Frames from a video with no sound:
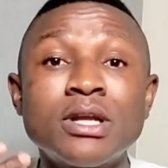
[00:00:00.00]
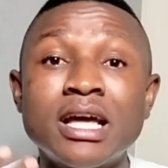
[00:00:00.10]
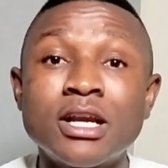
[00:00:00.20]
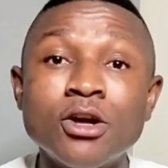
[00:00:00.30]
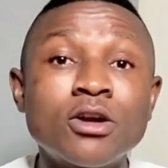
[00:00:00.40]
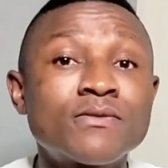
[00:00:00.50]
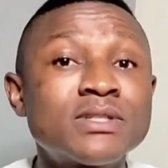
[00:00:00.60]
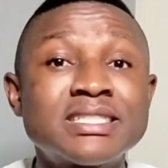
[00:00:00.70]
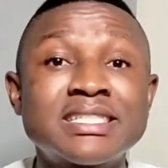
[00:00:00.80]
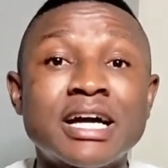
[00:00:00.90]
a lot of this
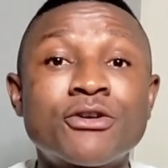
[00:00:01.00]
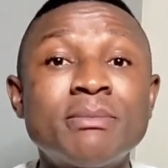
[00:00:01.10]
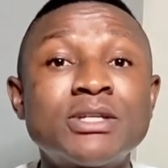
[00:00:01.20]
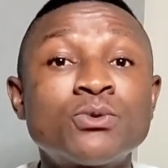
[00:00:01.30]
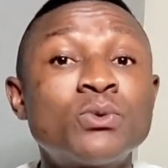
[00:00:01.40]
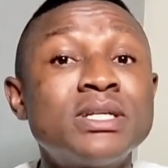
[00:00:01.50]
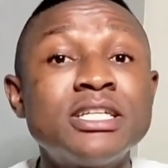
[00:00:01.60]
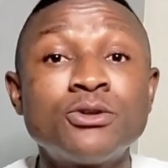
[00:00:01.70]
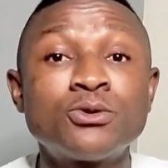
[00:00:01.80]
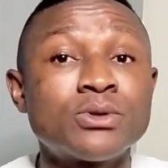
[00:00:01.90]
disagreement will
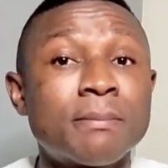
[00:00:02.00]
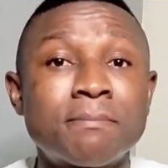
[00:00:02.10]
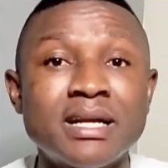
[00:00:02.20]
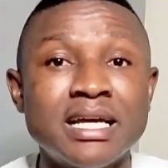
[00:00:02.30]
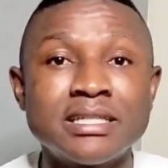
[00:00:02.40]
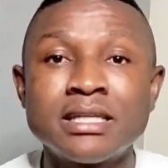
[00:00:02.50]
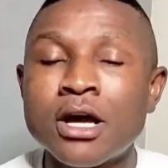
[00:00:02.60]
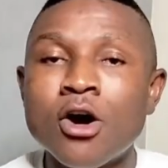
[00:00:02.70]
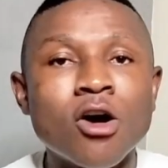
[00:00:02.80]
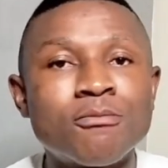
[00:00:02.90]
lead you to a place
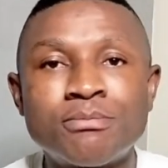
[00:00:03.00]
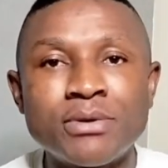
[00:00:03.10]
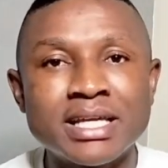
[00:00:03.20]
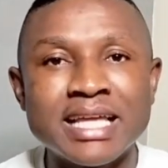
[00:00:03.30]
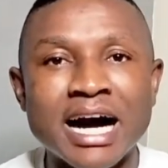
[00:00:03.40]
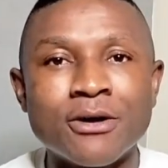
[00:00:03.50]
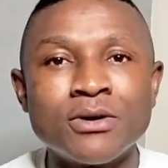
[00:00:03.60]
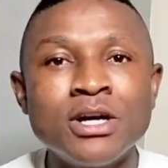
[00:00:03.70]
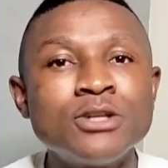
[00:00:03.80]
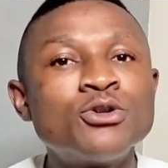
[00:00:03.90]
of breakdown.
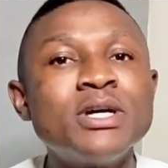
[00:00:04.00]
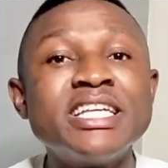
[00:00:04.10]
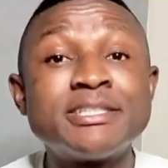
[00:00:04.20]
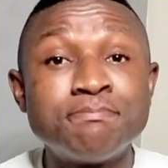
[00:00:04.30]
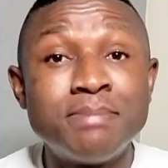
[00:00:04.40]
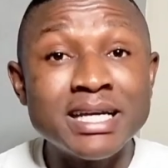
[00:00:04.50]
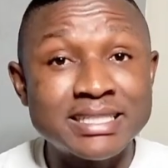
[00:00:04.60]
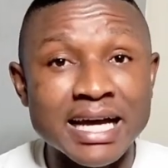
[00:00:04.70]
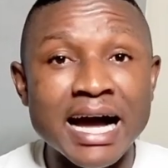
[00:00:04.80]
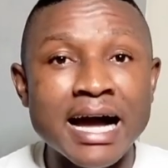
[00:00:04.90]
So it's
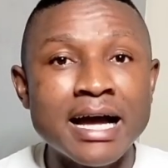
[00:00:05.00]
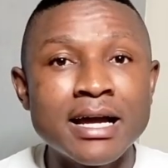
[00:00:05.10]
better